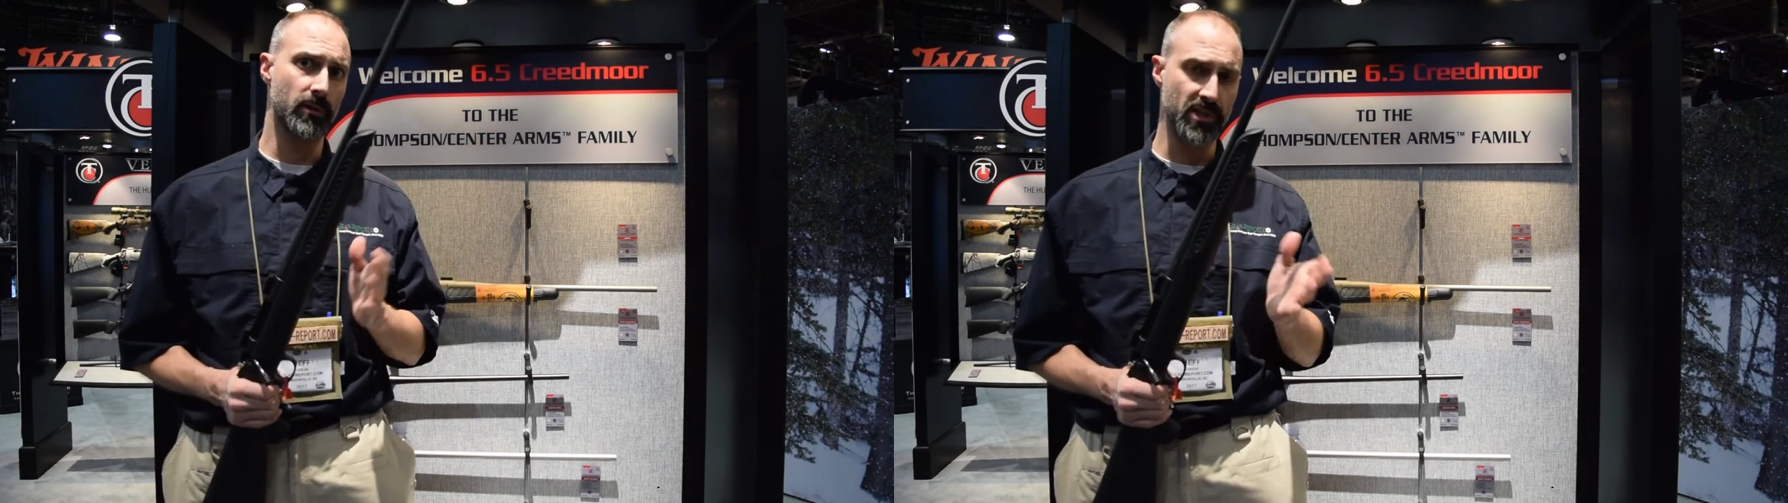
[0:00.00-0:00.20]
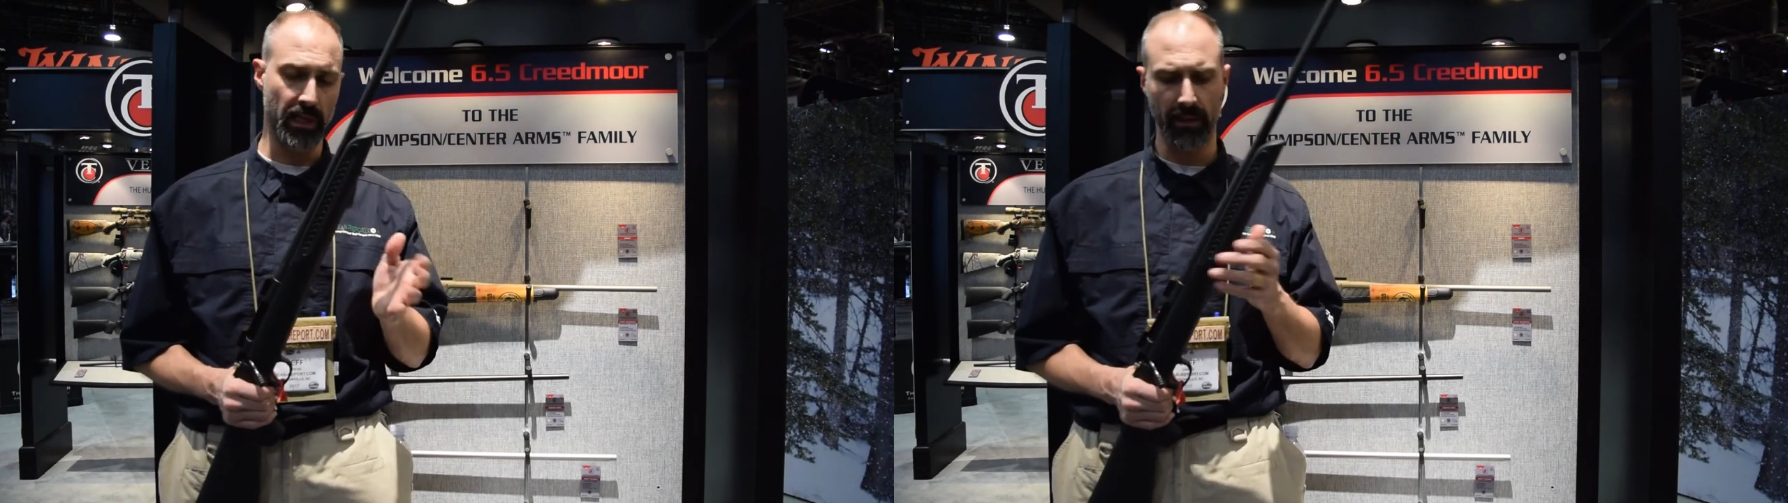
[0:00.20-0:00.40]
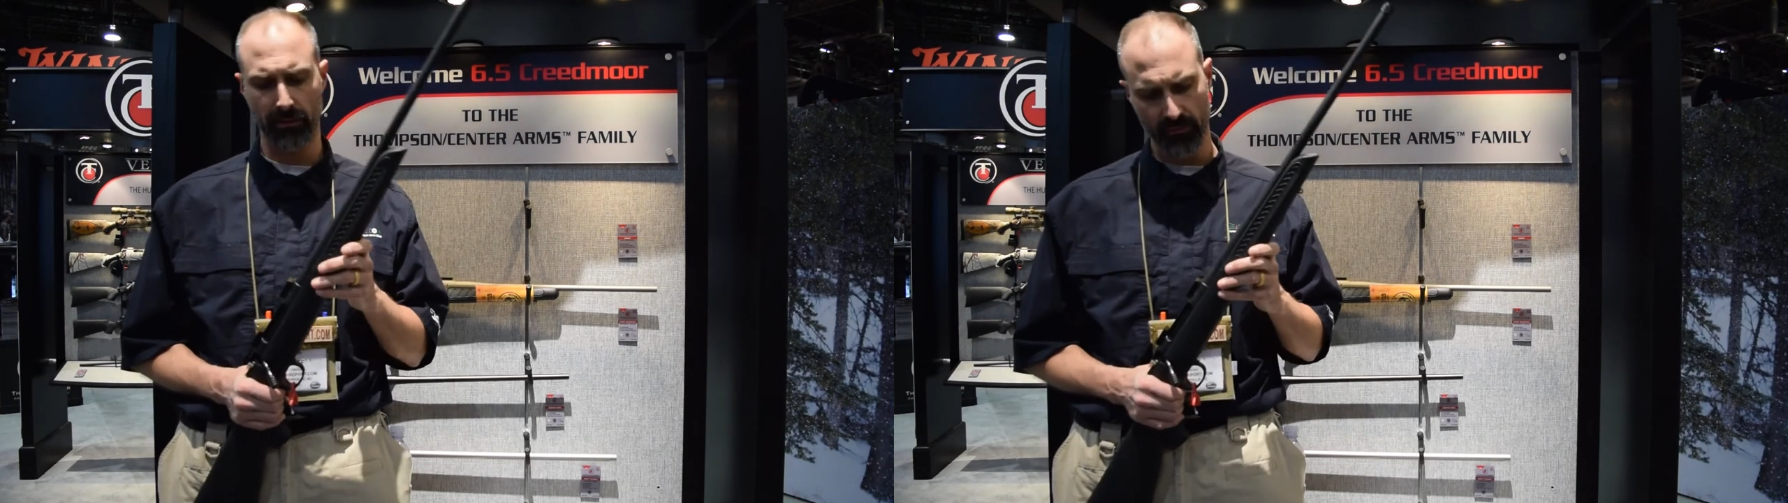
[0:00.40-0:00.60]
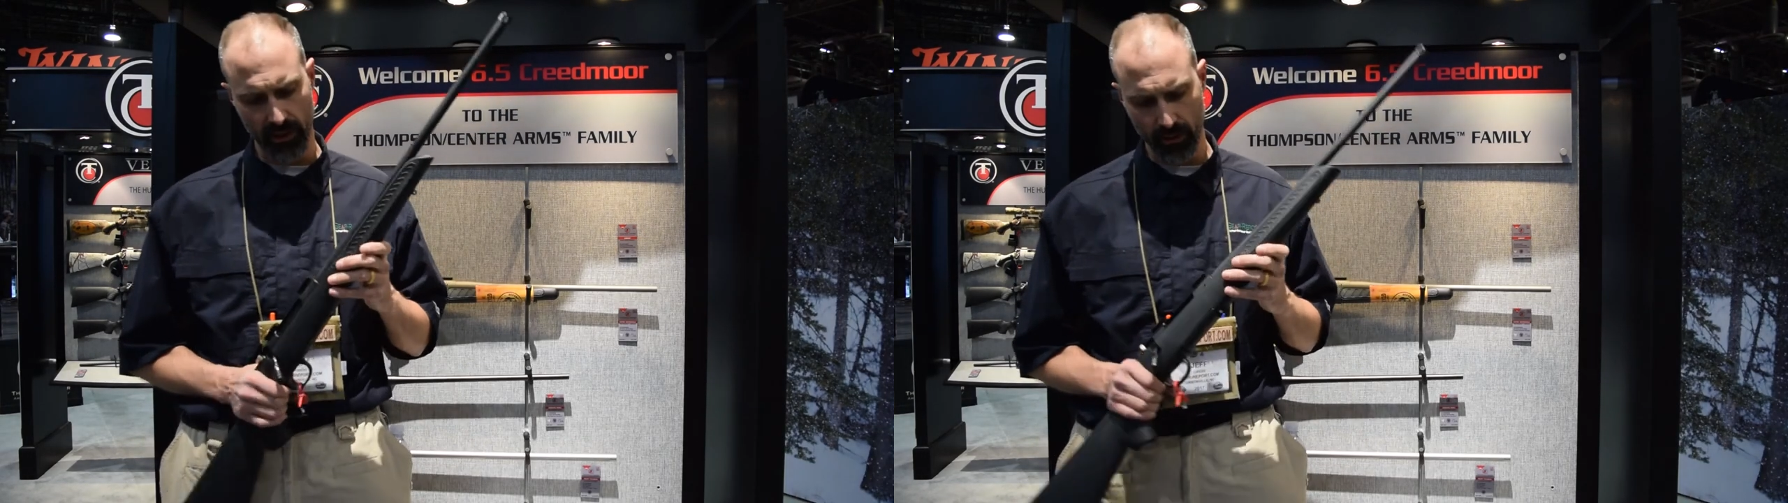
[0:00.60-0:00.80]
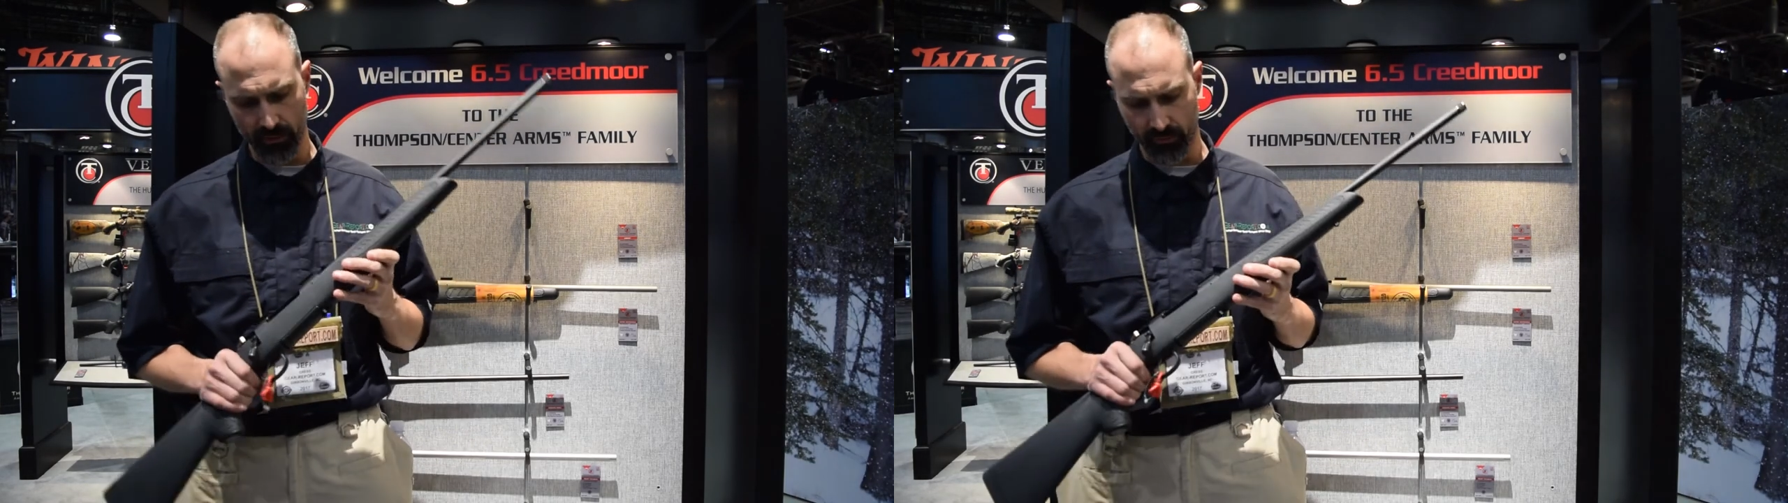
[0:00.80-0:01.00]
Go check out the
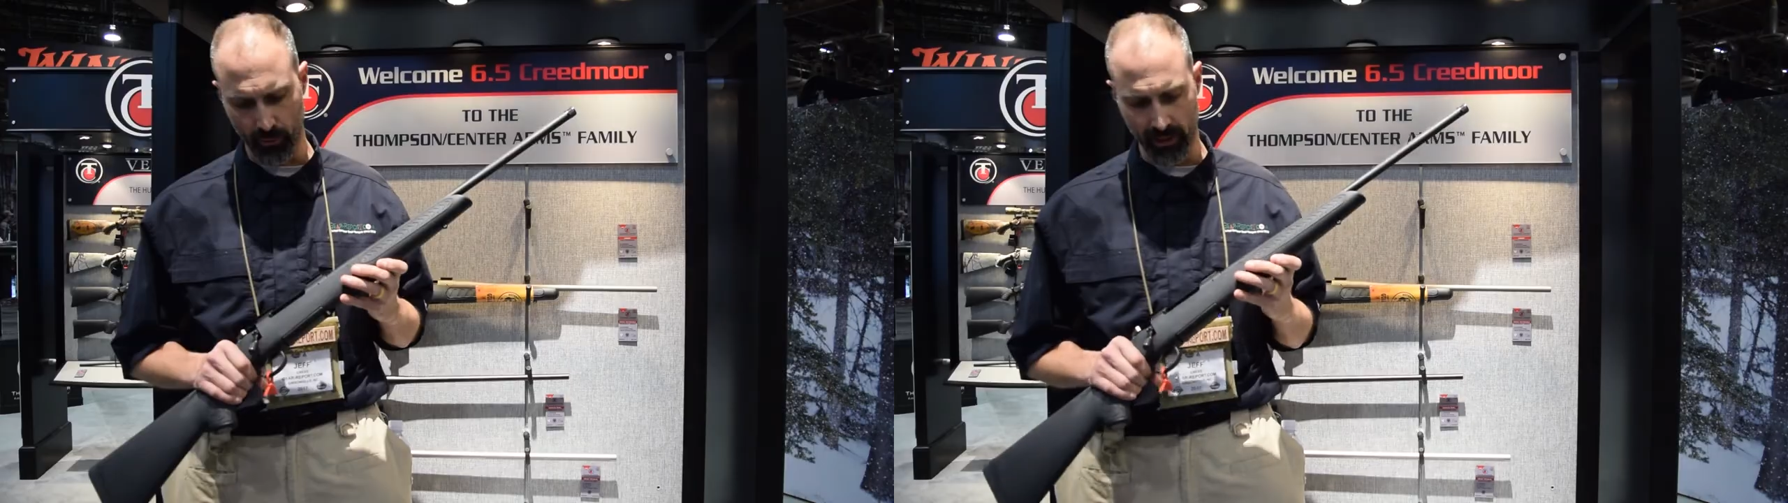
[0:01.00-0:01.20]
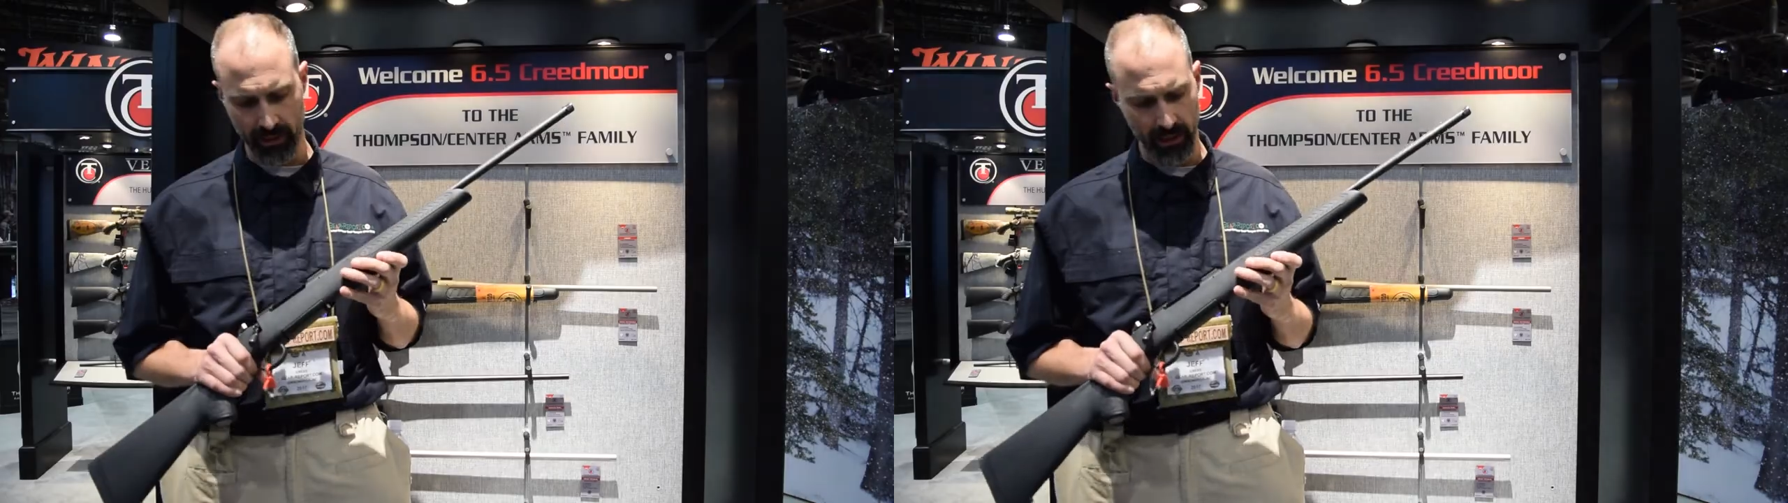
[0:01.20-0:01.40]
videos for it,